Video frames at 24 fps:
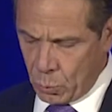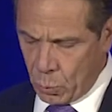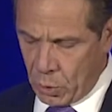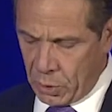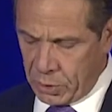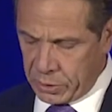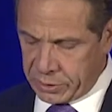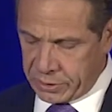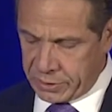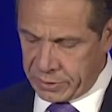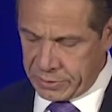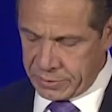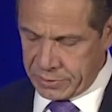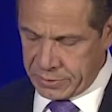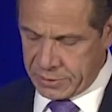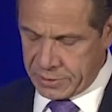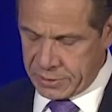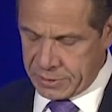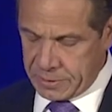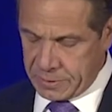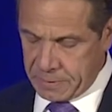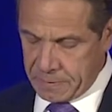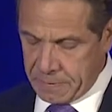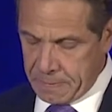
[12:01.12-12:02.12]

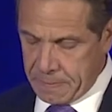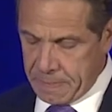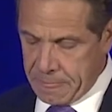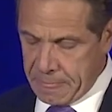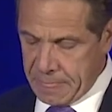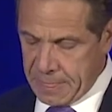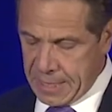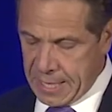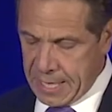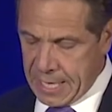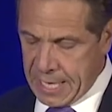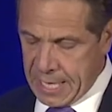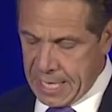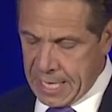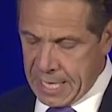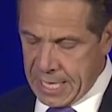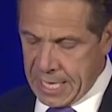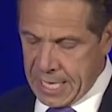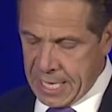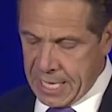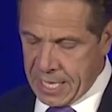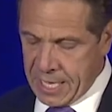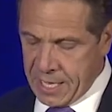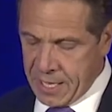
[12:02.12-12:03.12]
workers,
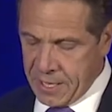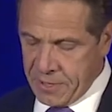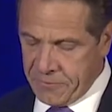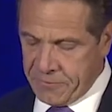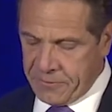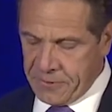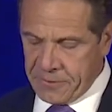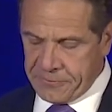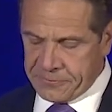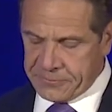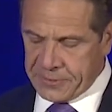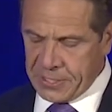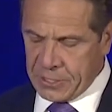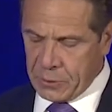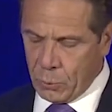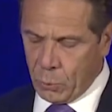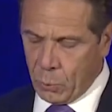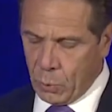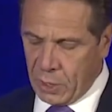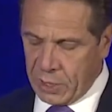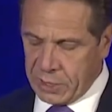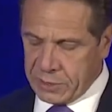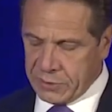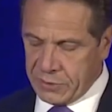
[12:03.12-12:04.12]

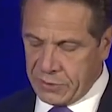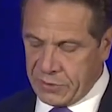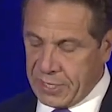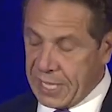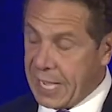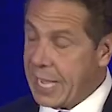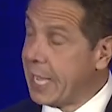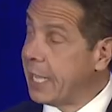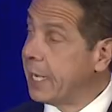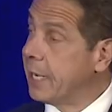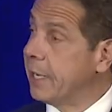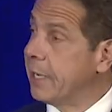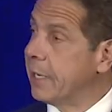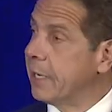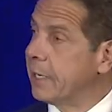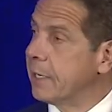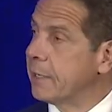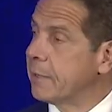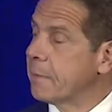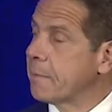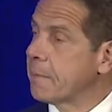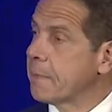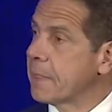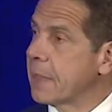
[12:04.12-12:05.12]
51 dead,
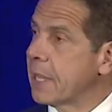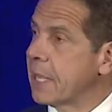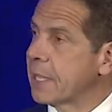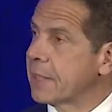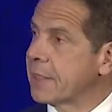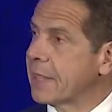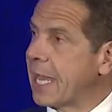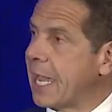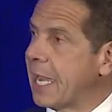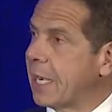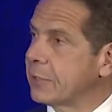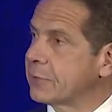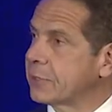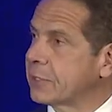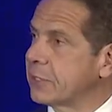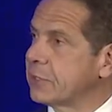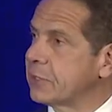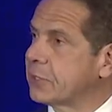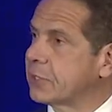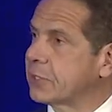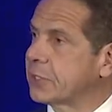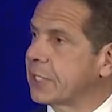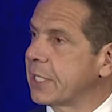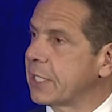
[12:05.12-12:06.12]

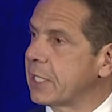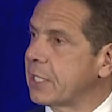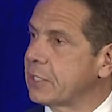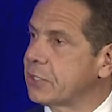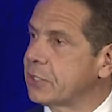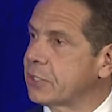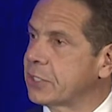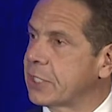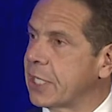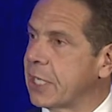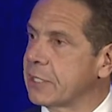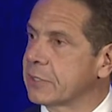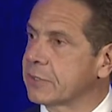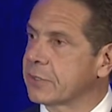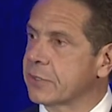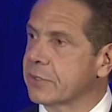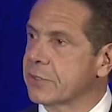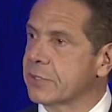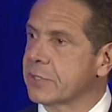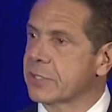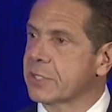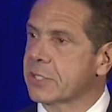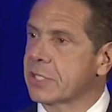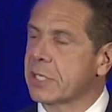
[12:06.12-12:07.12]
1,000 still in
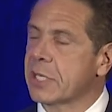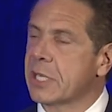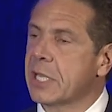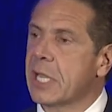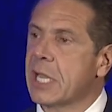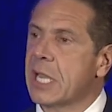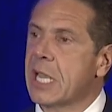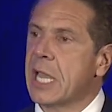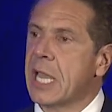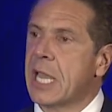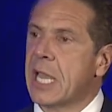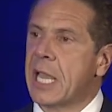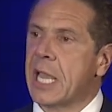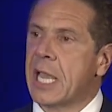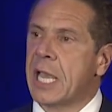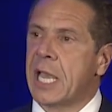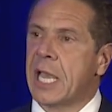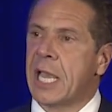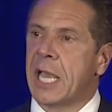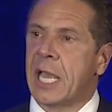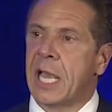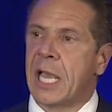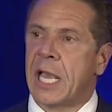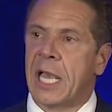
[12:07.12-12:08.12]
shelters.
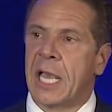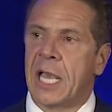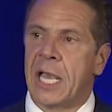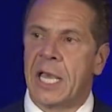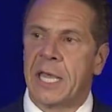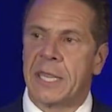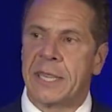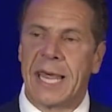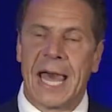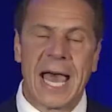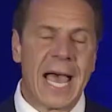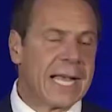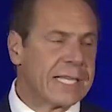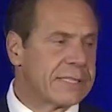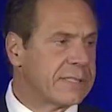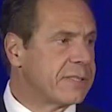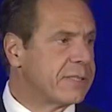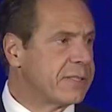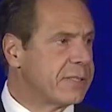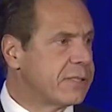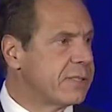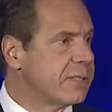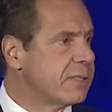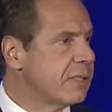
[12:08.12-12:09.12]

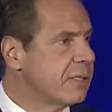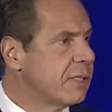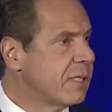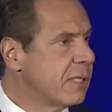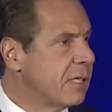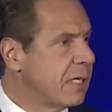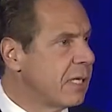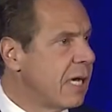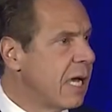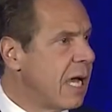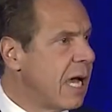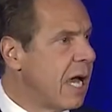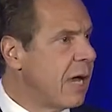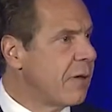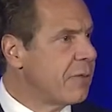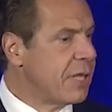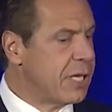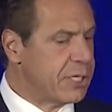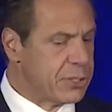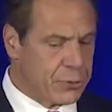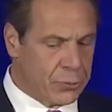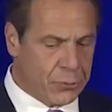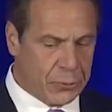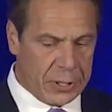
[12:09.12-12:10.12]
That's how
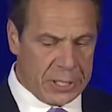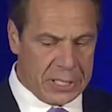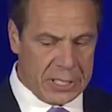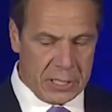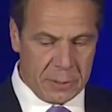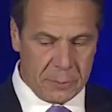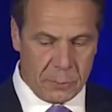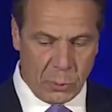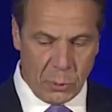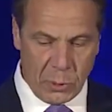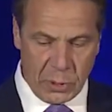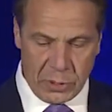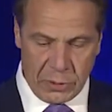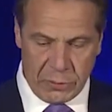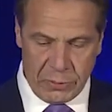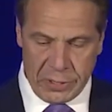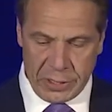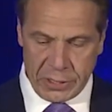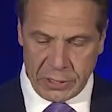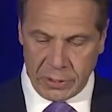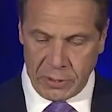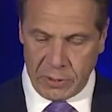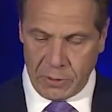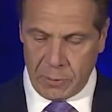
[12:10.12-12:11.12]
they're treating Puerto
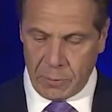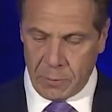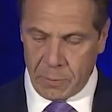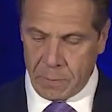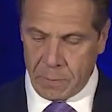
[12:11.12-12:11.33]
Rico.